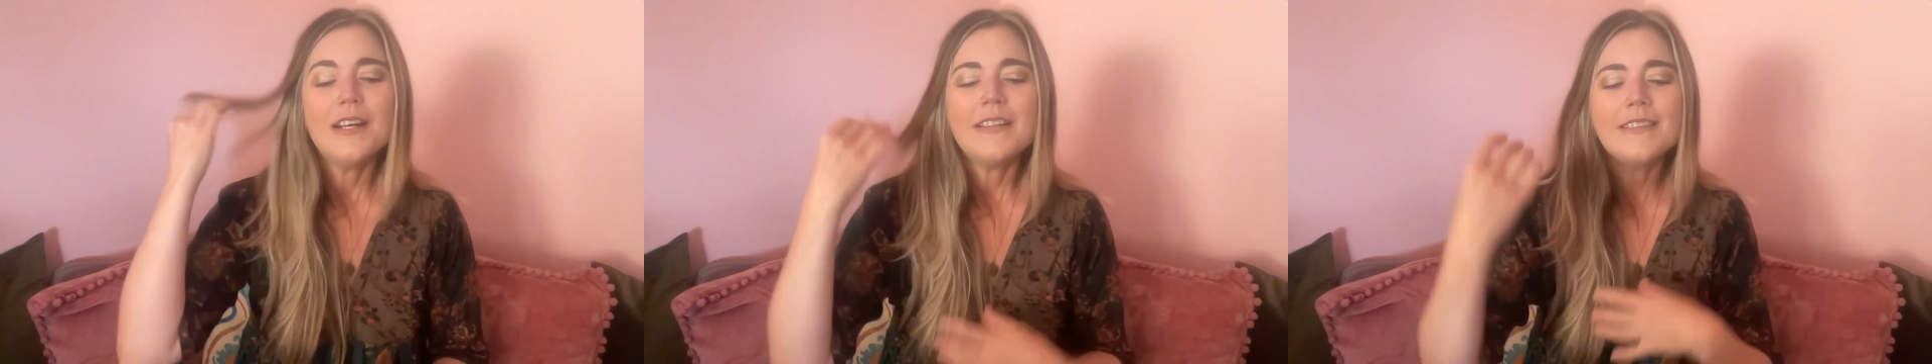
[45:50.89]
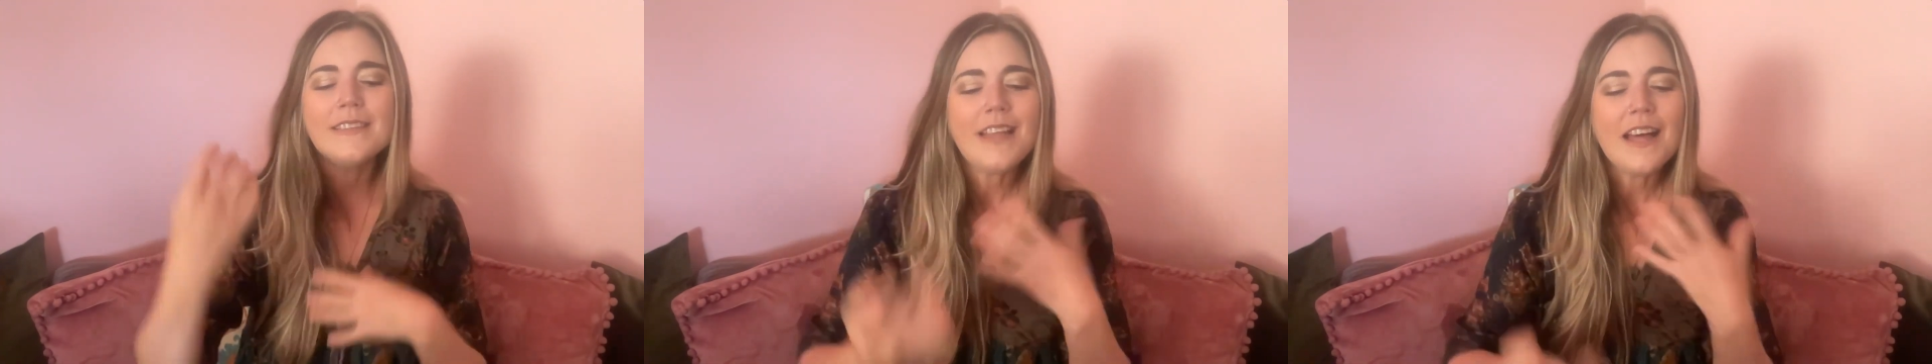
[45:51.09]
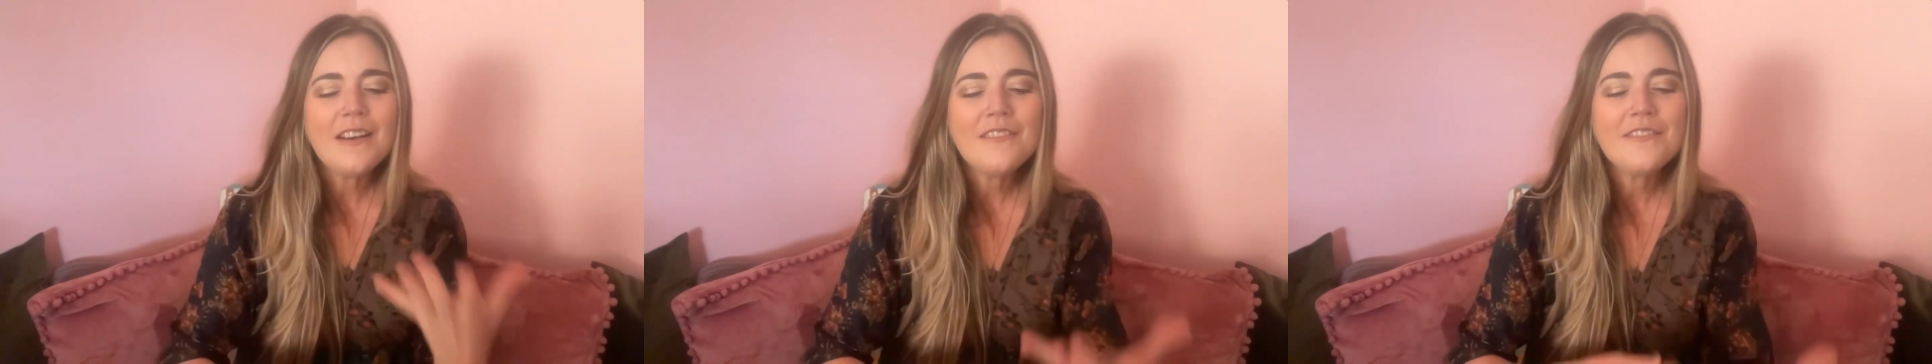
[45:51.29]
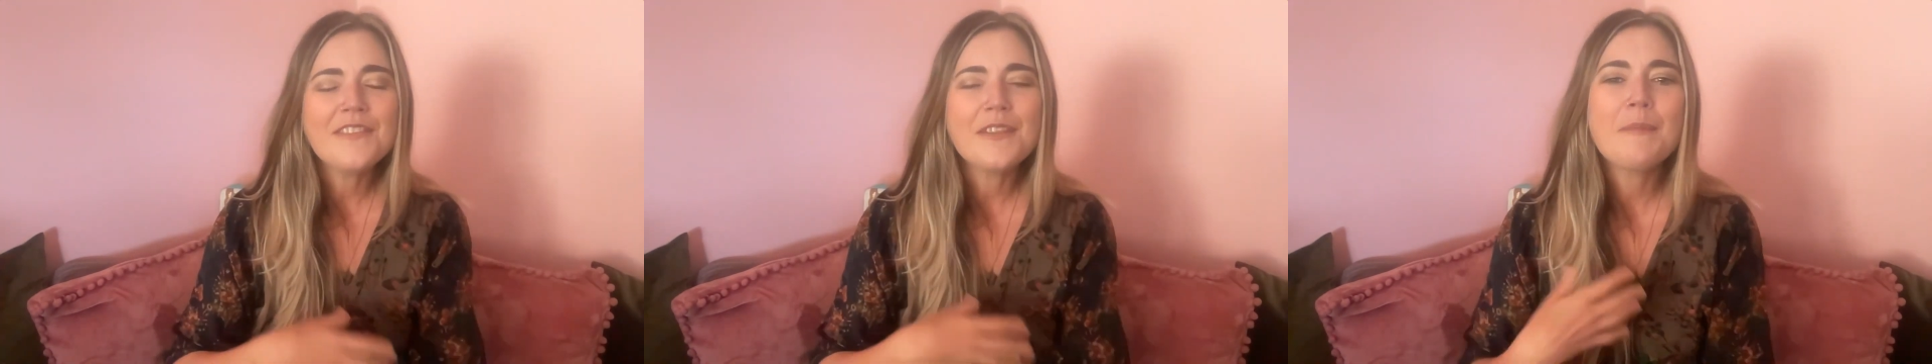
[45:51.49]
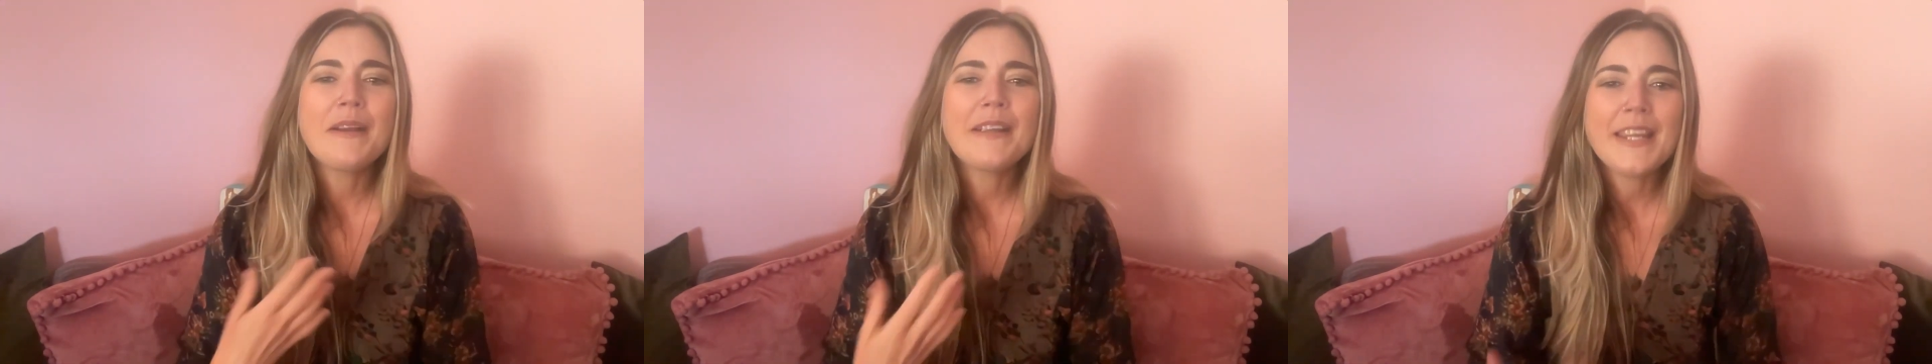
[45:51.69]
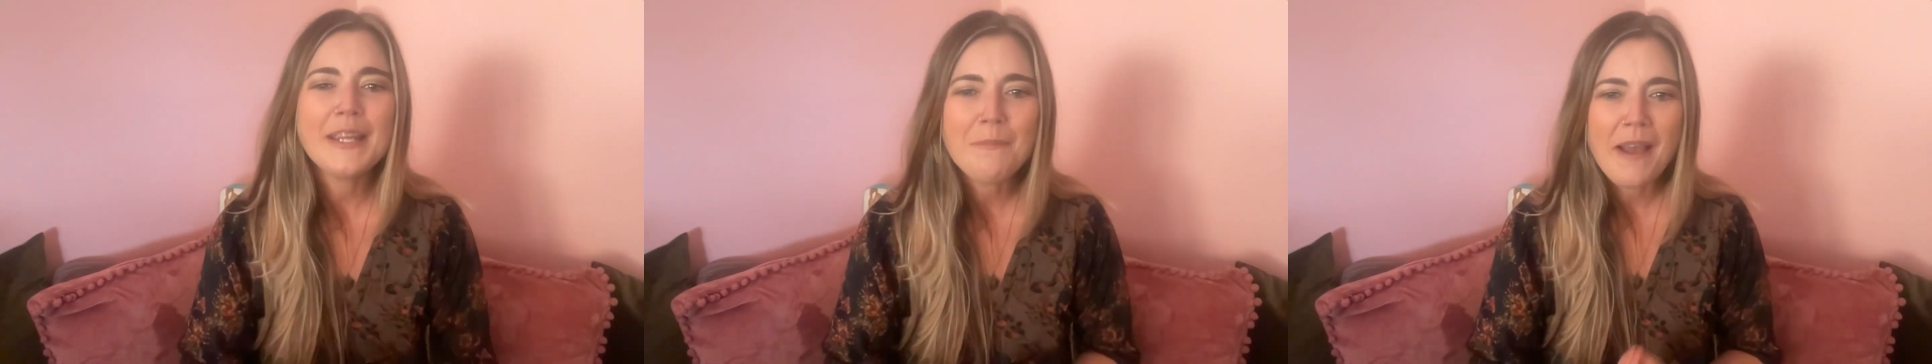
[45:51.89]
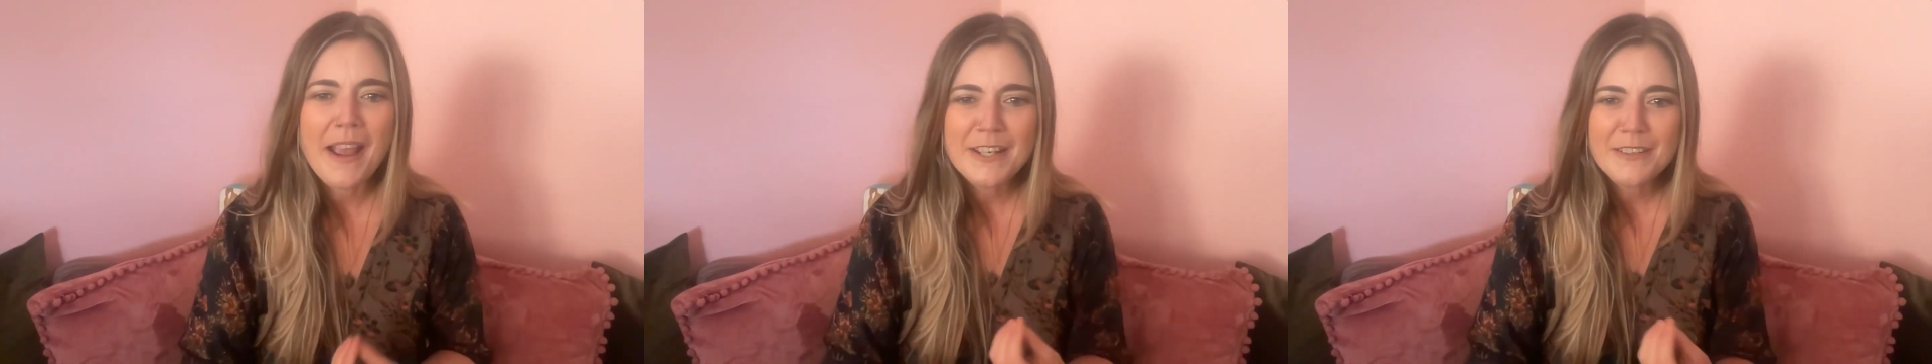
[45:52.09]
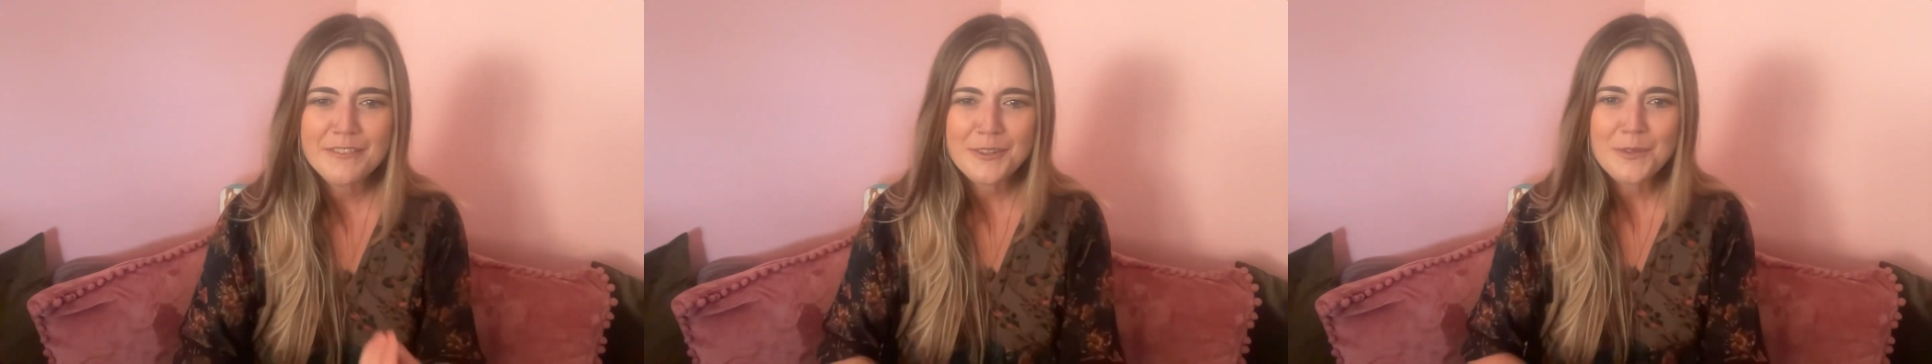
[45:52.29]
love the monkey
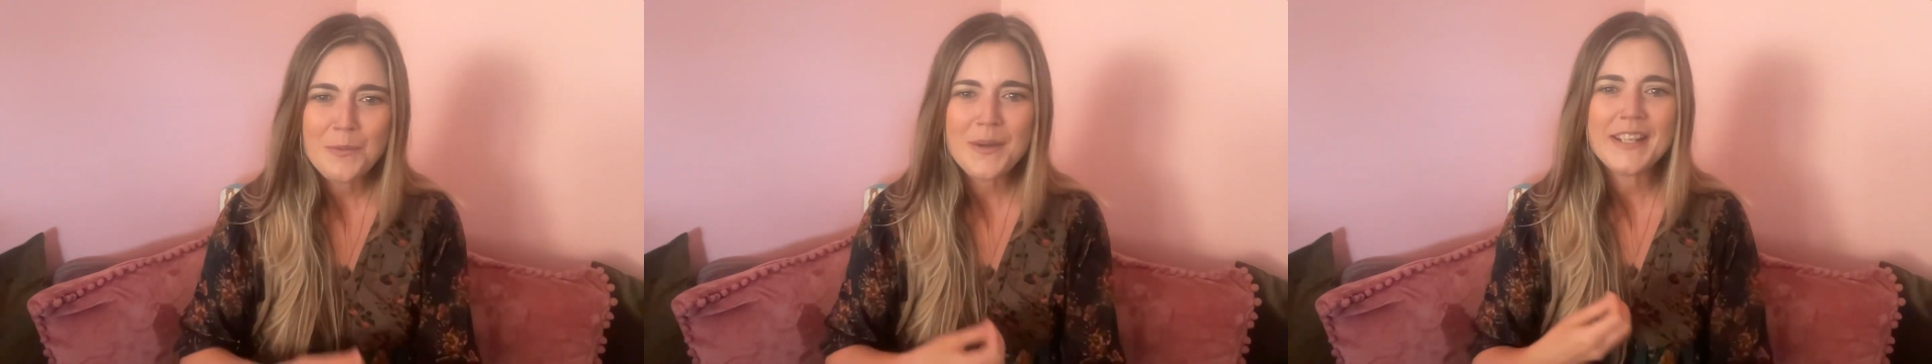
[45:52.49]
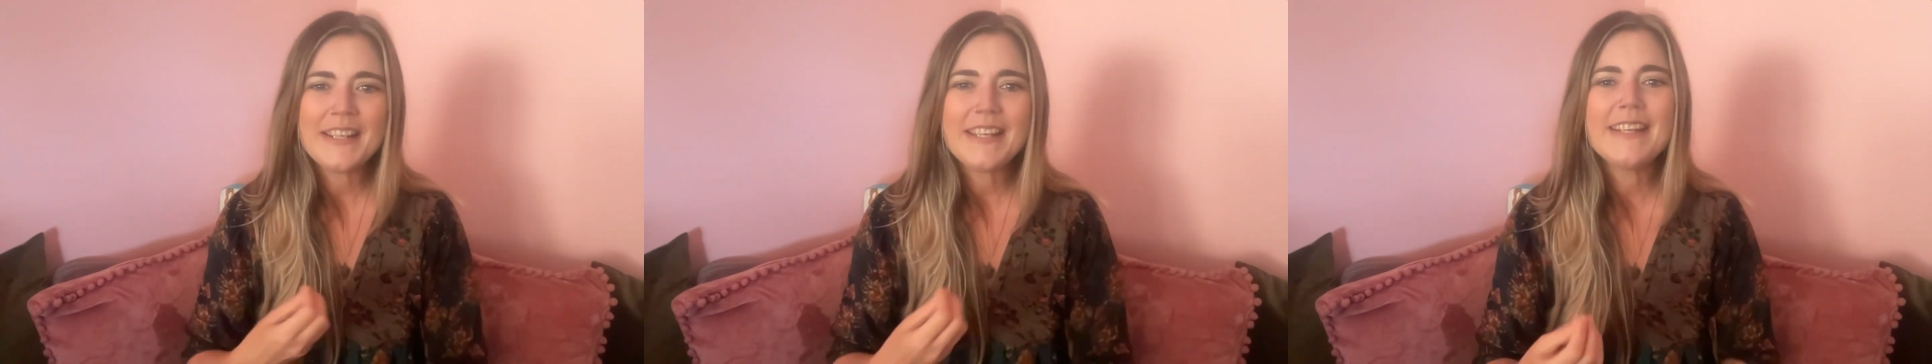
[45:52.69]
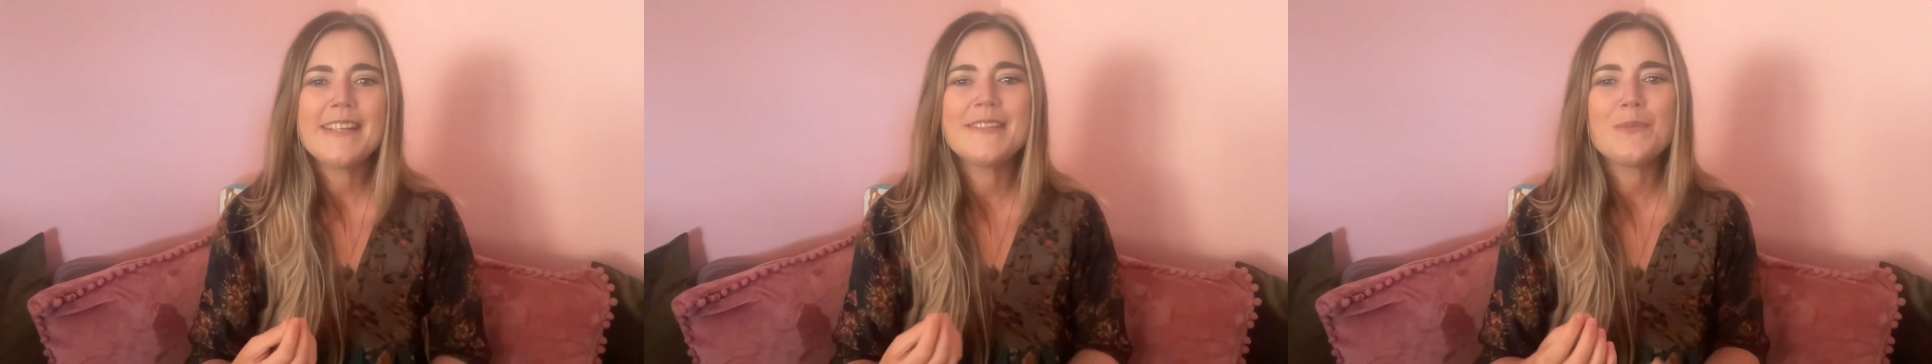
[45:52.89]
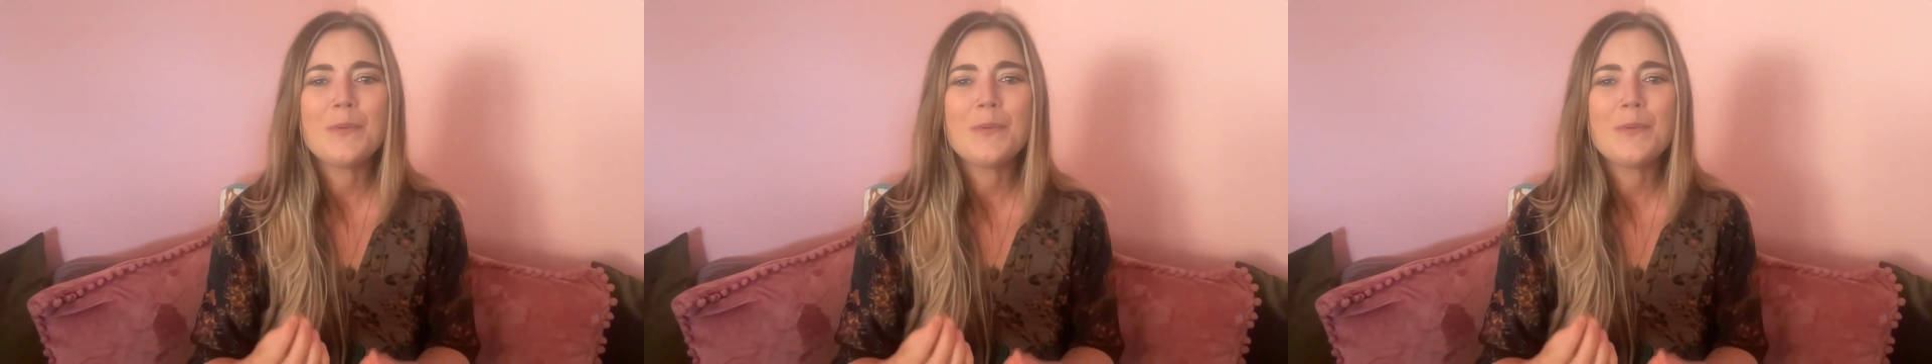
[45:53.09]
mind for what it is,